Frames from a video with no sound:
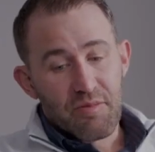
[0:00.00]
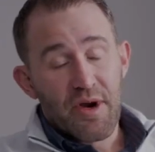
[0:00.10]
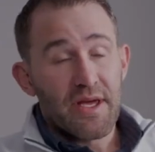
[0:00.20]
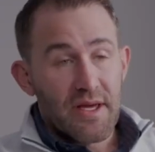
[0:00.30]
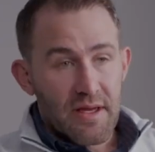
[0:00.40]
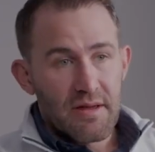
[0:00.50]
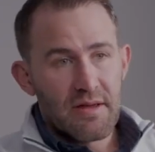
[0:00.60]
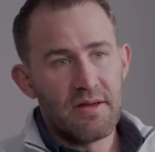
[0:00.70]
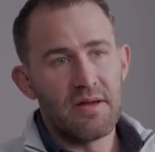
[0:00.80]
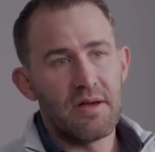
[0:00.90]
breaking
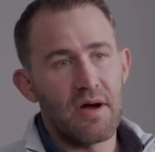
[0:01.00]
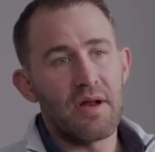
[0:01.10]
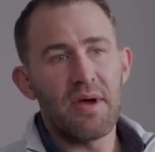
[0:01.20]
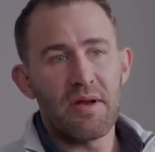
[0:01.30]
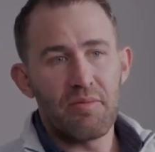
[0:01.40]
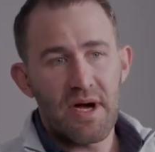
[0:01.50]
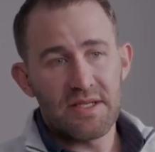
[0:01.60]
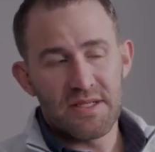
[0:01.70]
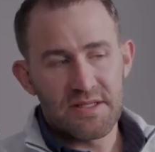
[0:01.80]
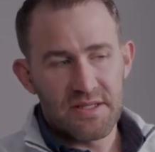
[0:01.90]
an automated
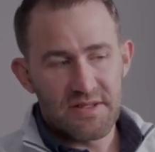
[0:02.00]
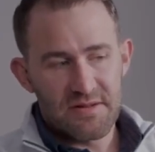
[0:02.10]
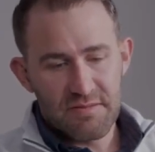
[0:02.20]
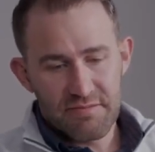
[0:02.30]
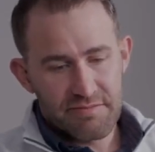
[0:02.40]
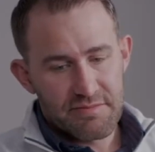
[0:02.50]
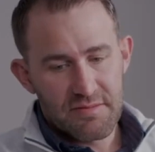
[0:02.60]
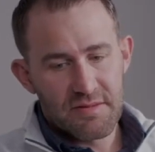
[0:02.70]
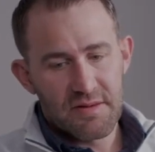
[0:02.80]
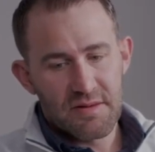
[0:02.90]
process is
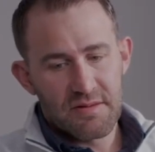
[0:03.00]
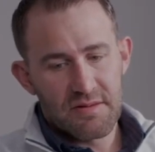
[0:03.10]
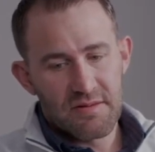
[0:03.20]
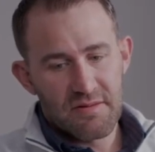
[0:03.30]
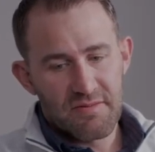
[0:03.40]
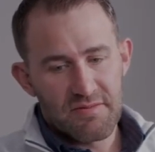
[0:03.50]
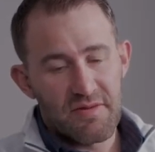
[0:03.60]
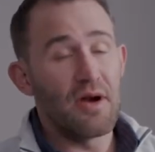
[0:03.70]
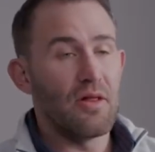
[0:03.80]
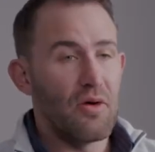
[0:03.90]

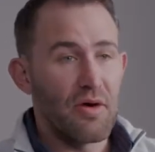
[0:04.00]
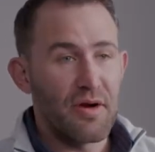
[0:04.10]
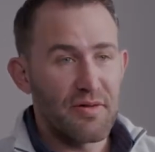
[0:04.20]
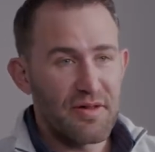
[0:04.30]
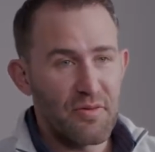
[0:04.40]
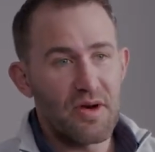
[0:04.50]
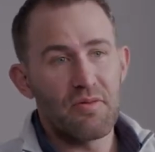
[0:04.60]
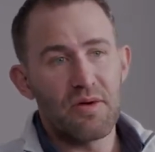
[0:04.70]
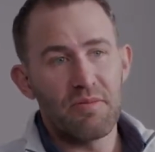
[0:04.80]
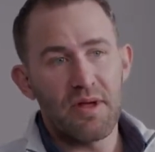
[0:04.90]
far lower than what it
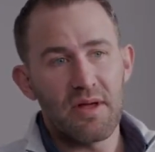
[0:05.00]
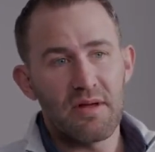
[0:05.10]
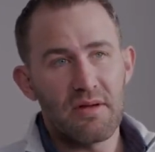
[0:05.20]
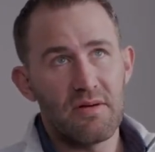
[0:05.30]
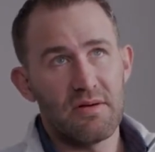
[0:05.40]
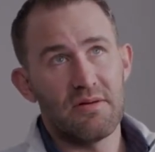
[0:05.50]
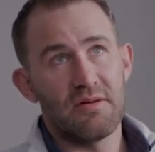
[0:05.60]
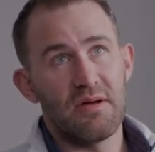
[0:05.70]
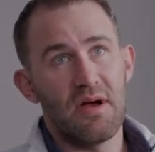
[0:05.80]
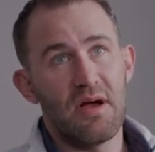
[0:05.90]
would be
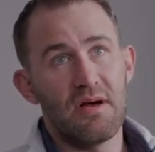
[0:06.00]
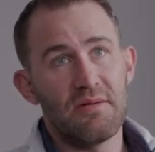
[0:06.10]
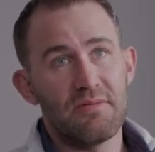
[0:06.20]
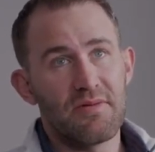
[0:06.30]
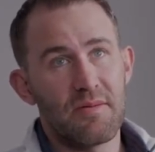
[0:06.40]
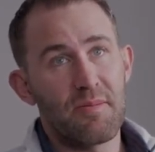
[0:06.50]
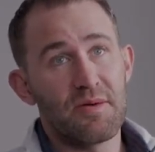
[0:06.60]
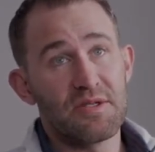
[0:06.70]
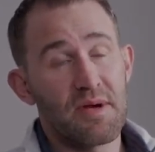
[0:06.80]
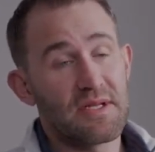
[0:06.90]
from a
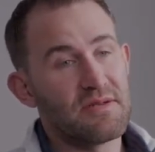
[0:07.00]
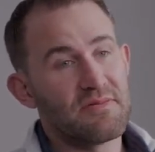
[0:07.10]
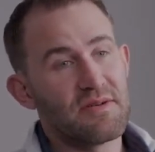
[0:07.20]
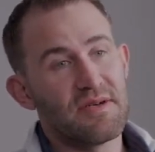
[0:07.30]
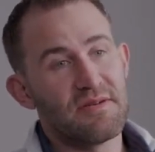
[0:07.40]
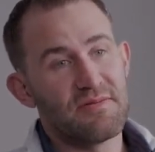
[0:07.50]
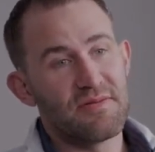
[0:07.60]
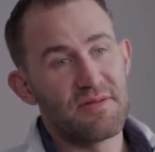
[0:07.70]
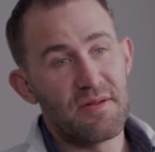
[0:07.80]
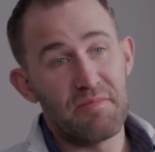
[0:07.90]
perspective
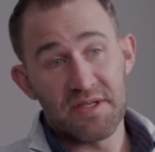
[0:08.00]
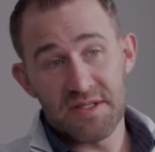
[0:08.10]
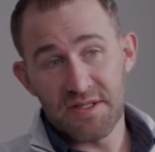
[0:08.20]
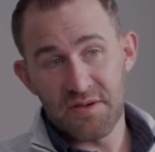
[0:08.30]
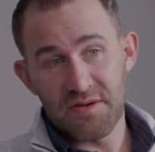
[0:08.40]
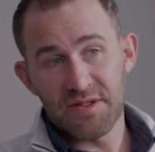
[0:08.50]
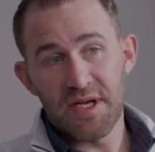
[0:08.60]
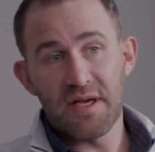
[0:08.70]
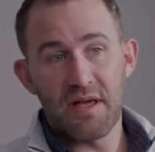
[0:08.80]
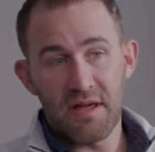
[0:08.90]
of the business owner
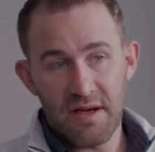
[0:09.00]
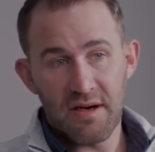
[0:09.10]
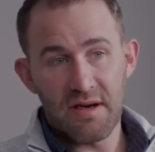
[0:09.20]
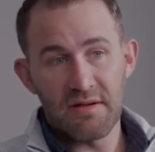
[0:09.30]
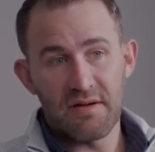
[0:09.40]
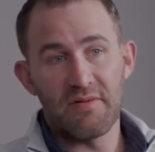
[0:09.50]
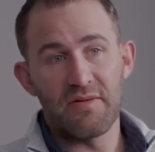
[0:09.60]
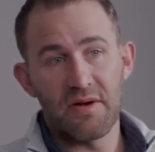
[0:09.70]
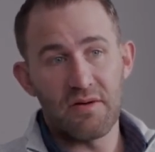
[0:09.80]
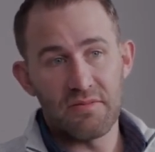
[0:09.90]
taking care of
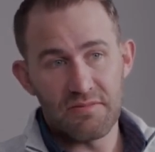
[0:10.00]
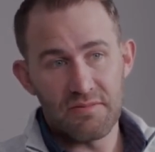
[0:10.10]
their own